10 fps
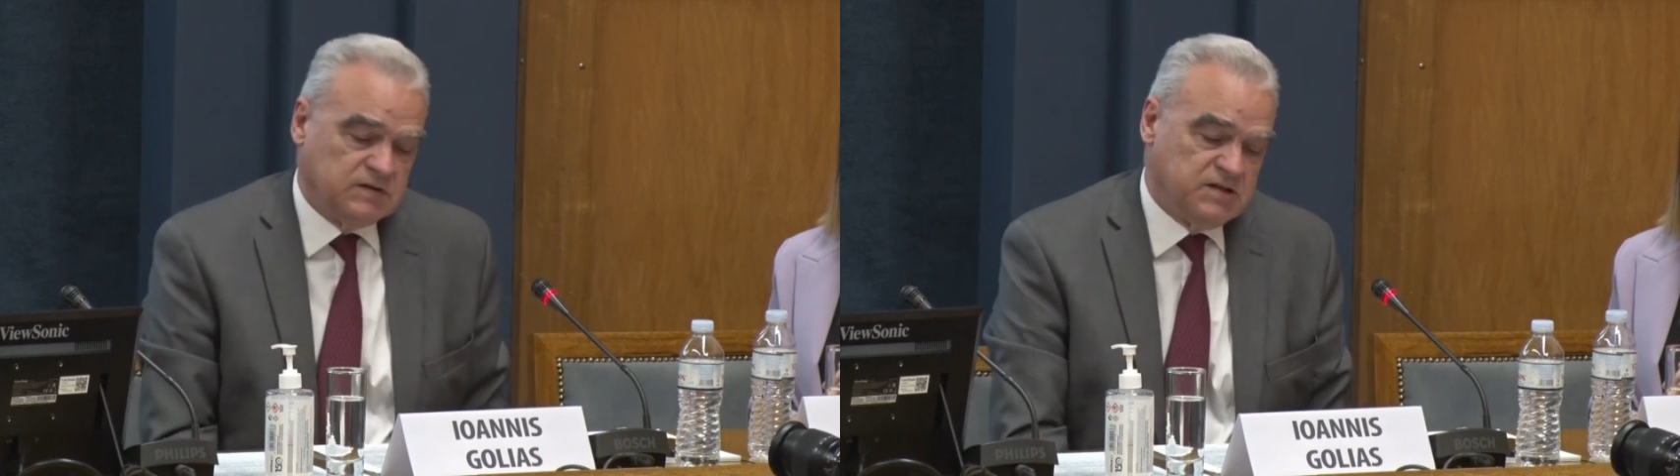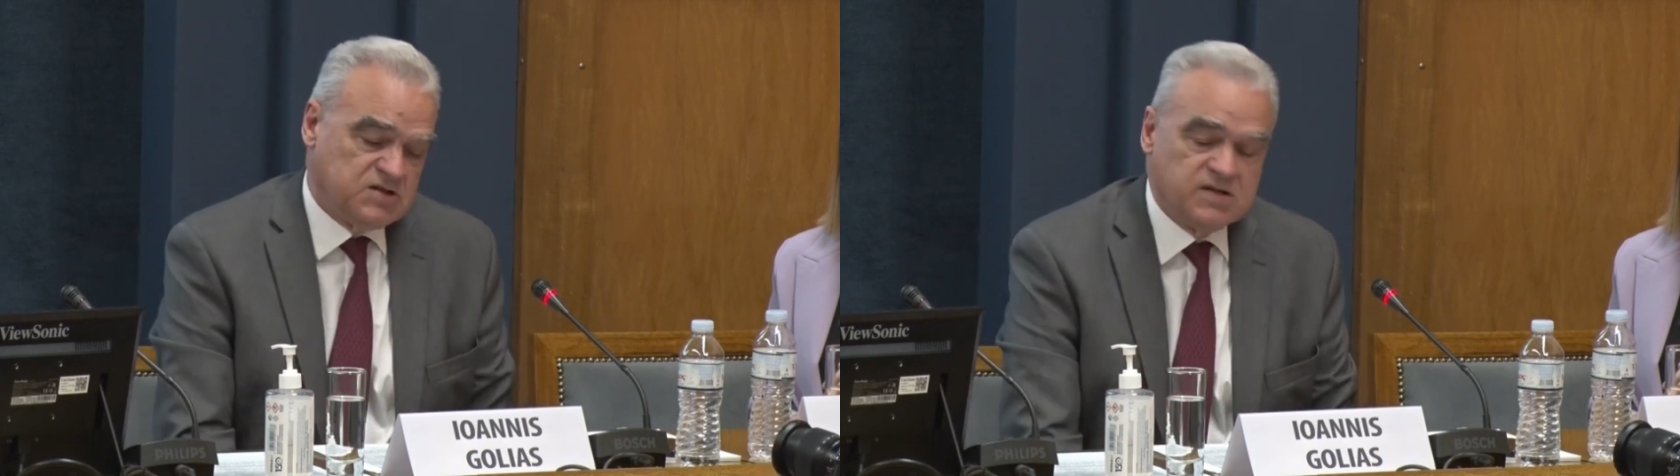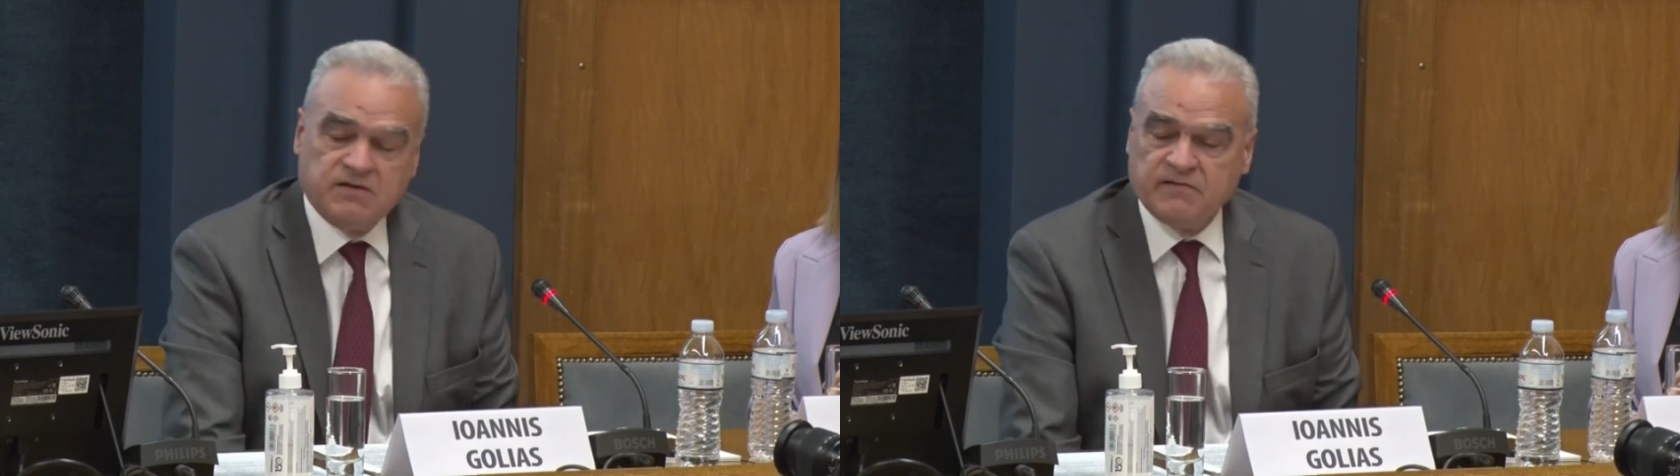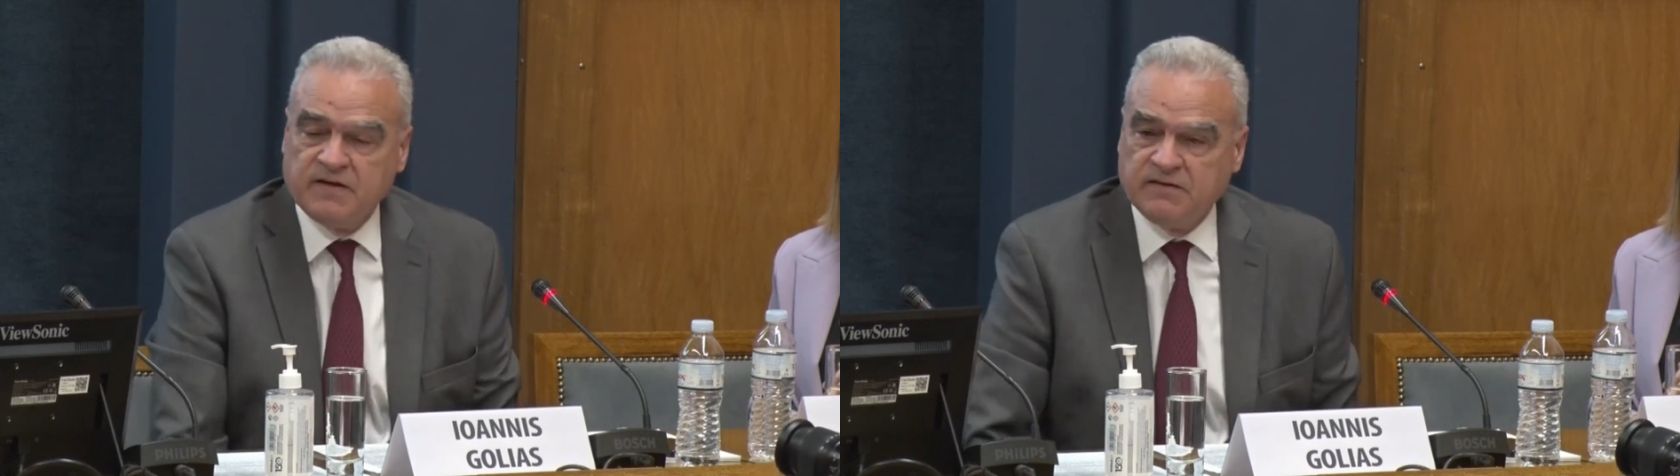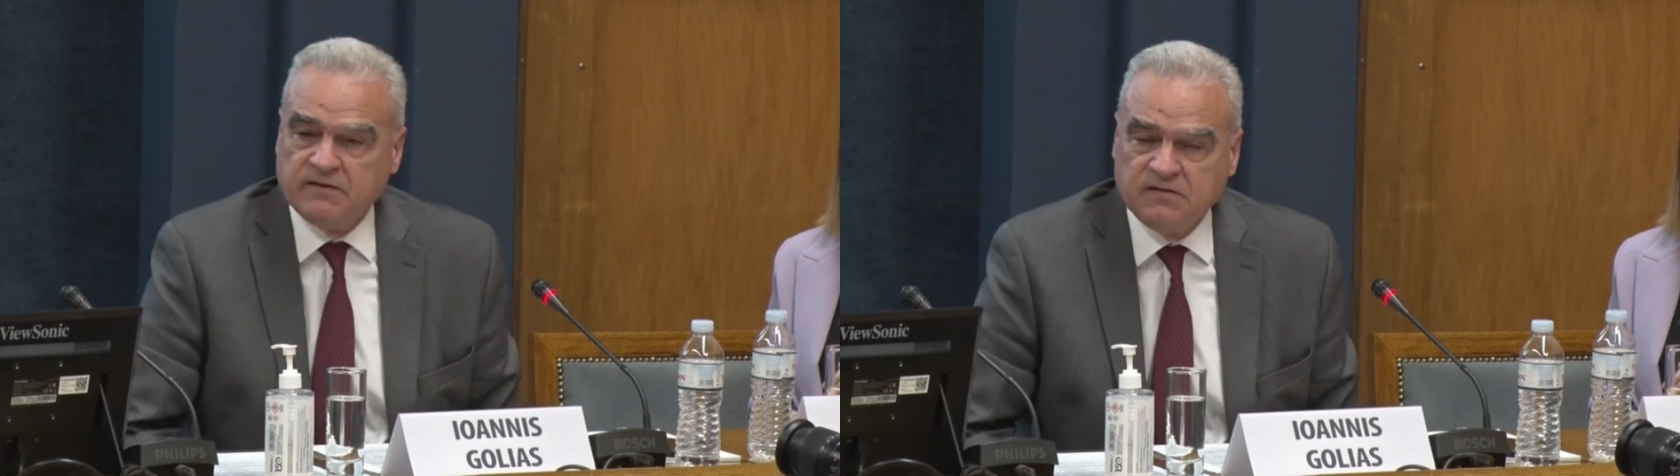teaching
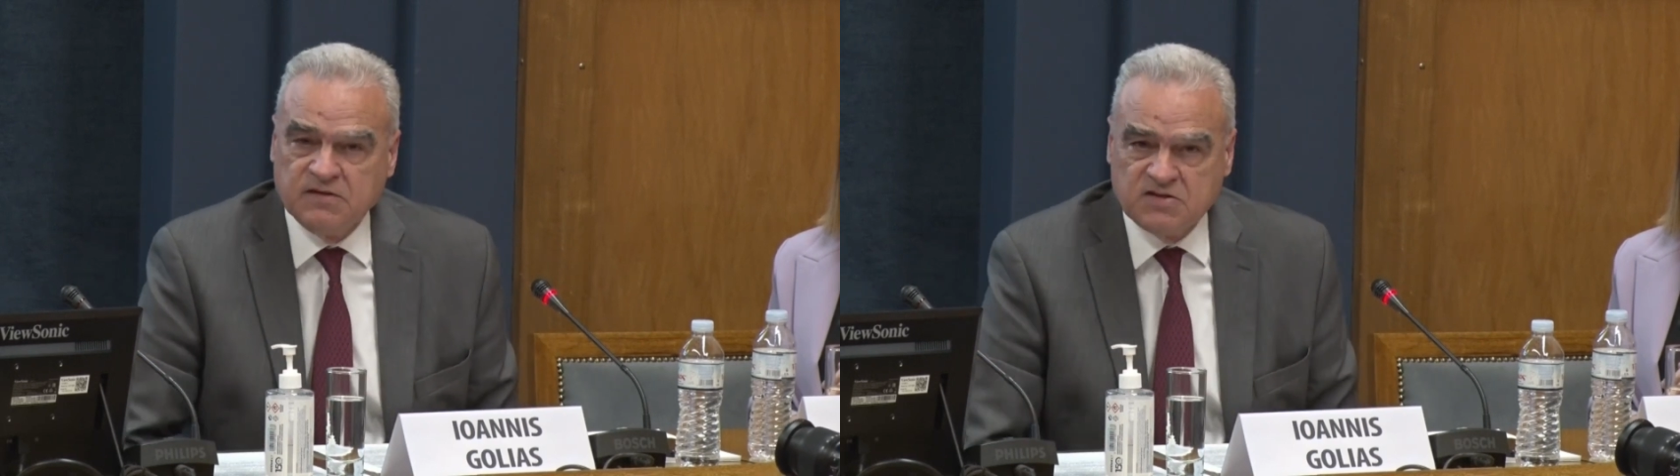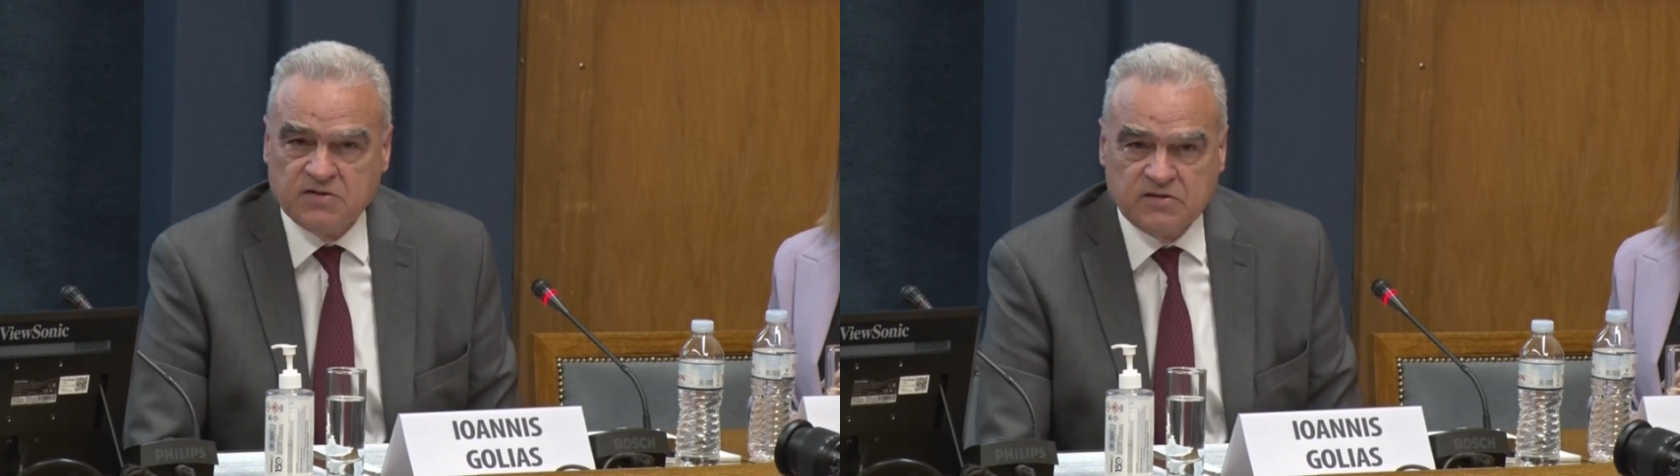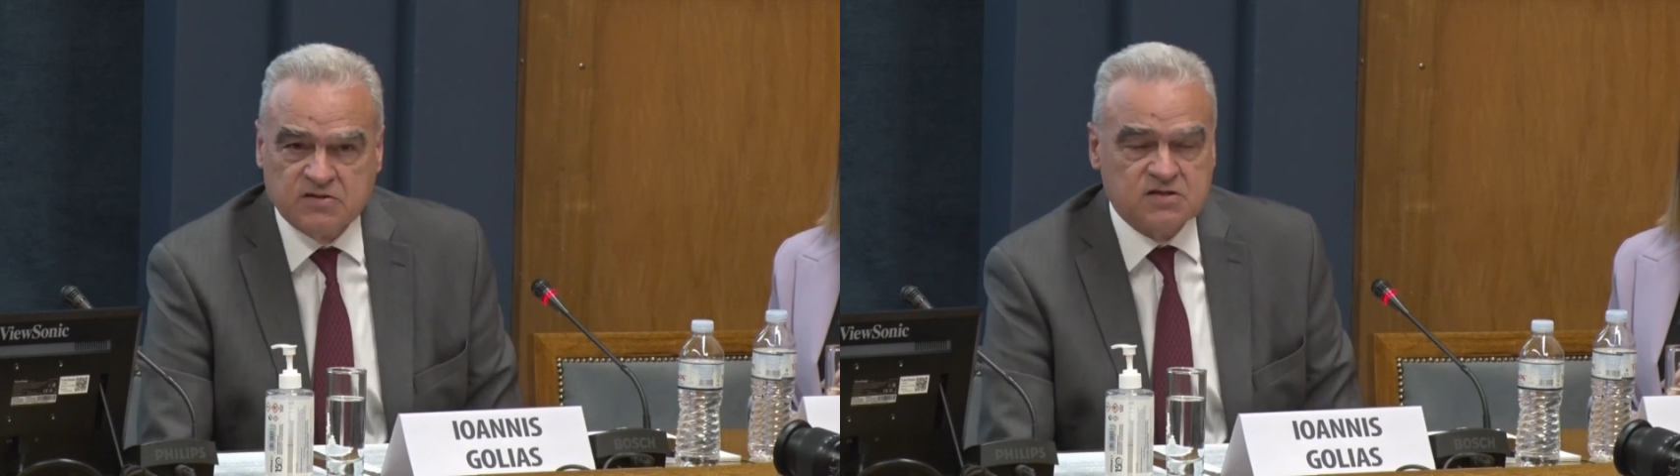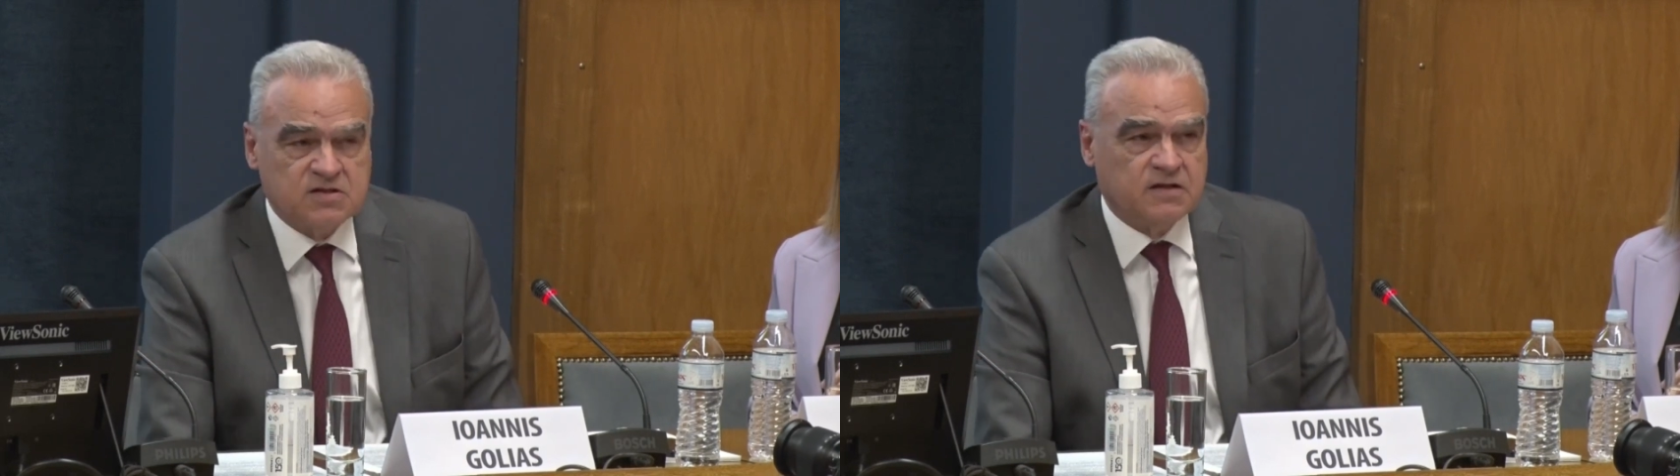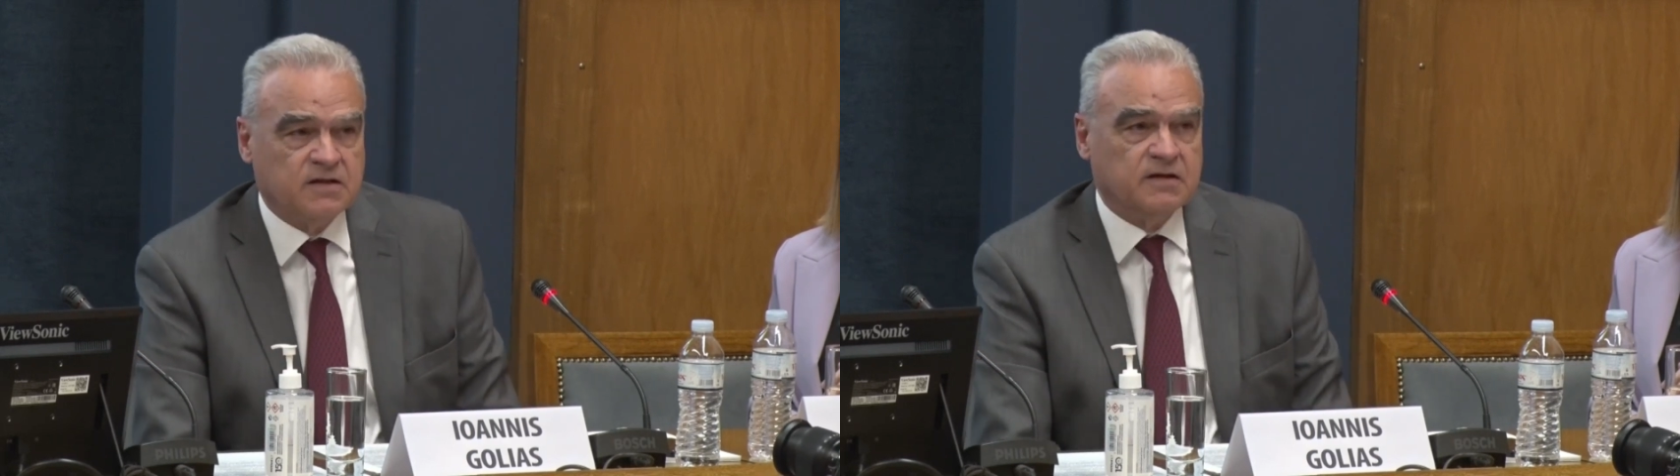the teachers,